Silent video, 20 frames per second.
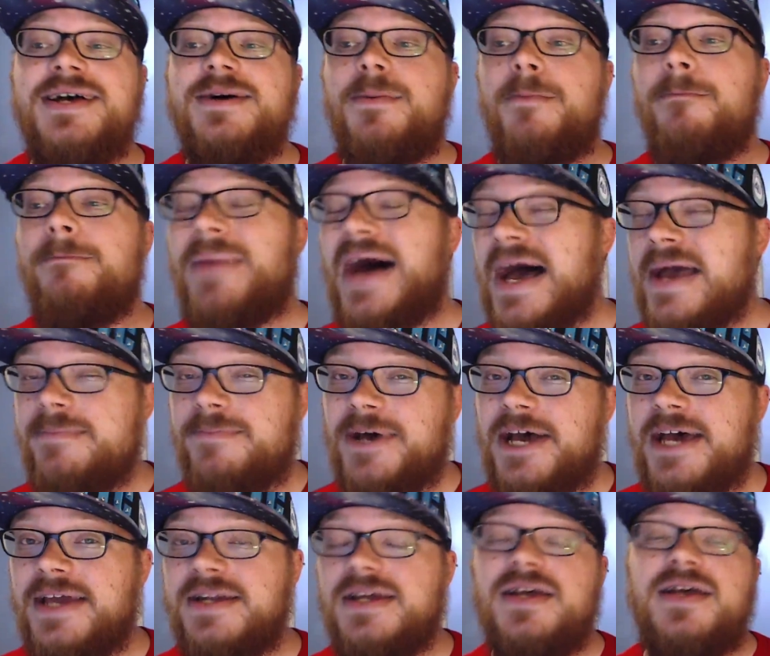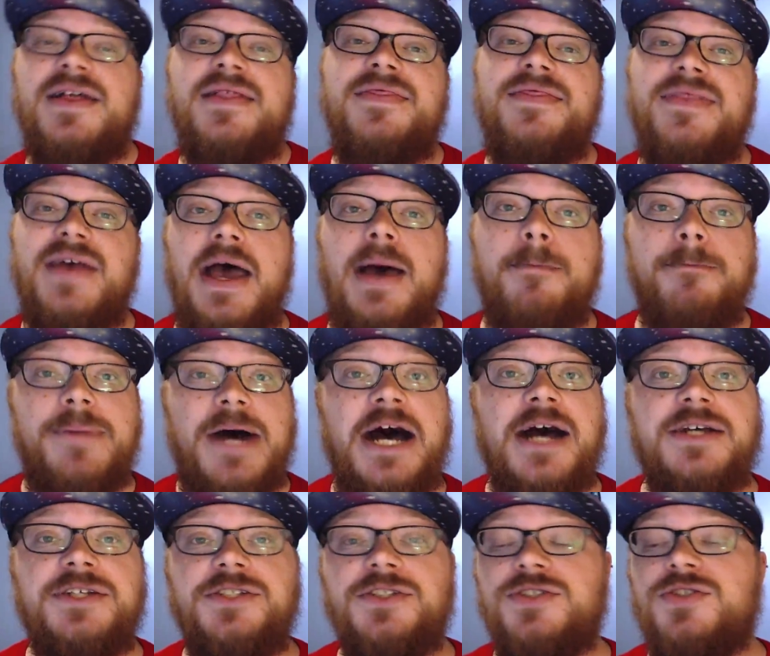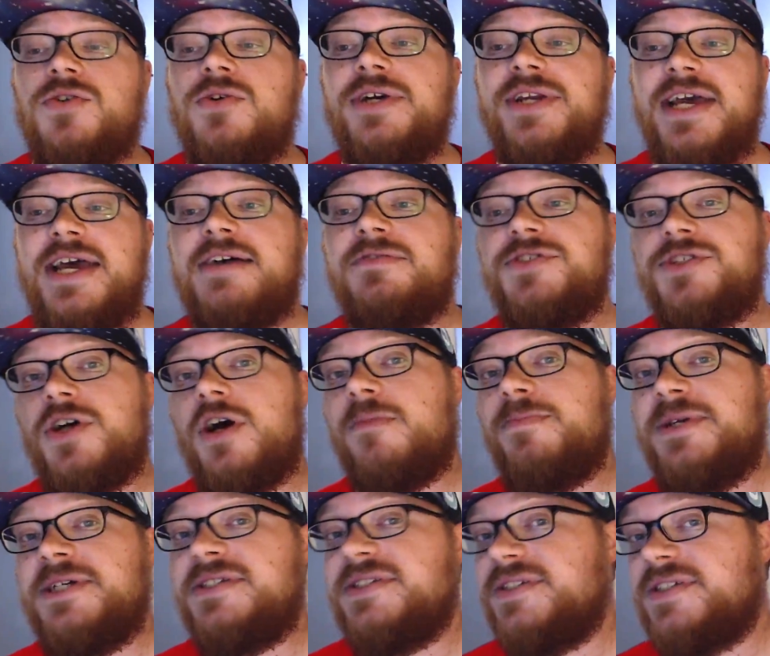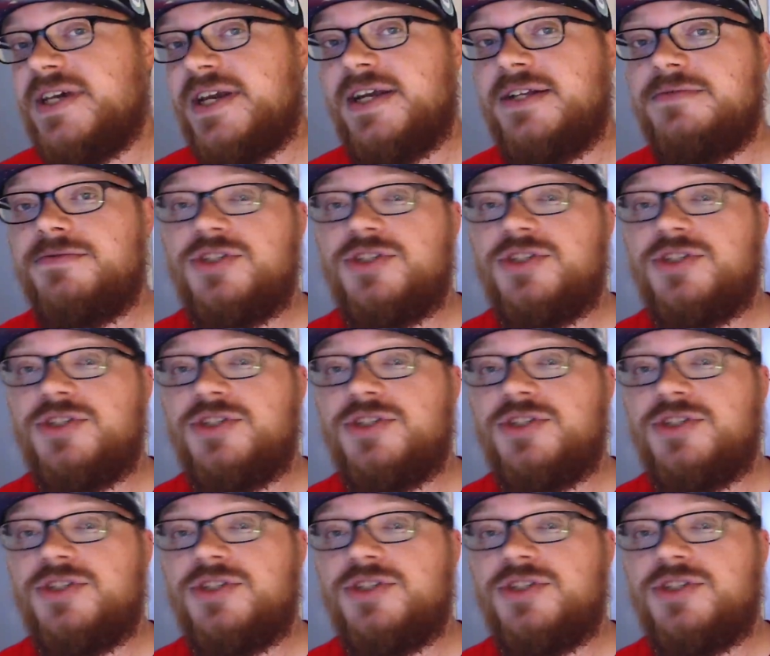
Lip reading: My bet, that box is going to have star pieces in it.